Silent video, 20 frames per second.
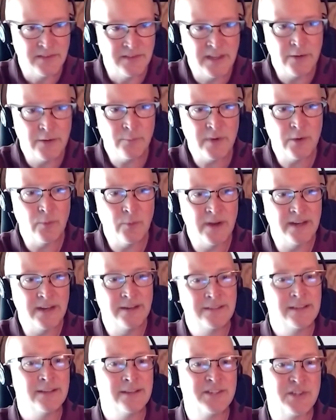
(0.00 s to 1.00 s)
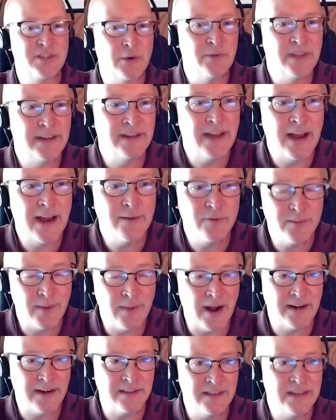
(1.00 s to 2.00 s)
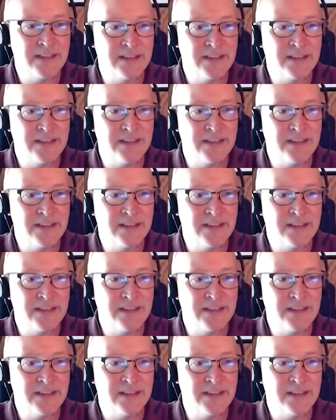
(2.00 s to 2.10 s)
Then we went, so then everybody